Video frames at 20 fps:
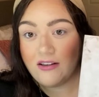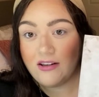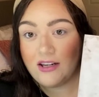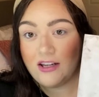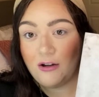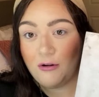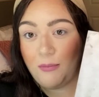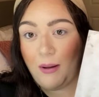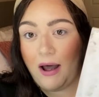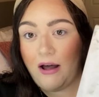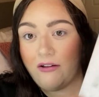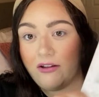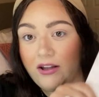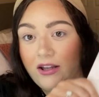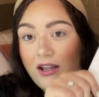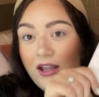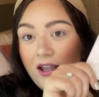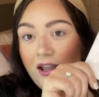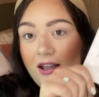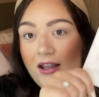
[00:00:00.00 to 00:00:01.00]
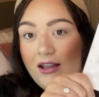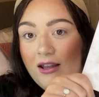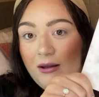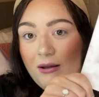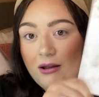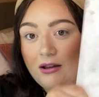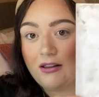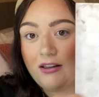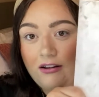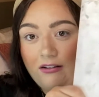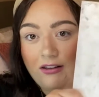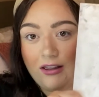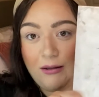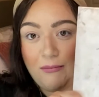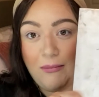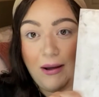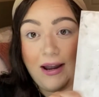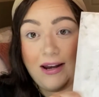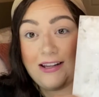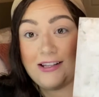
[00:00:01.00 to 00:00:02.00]
Hill palette. Clearly
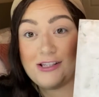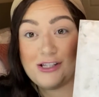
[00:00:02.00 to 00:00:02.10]
mine is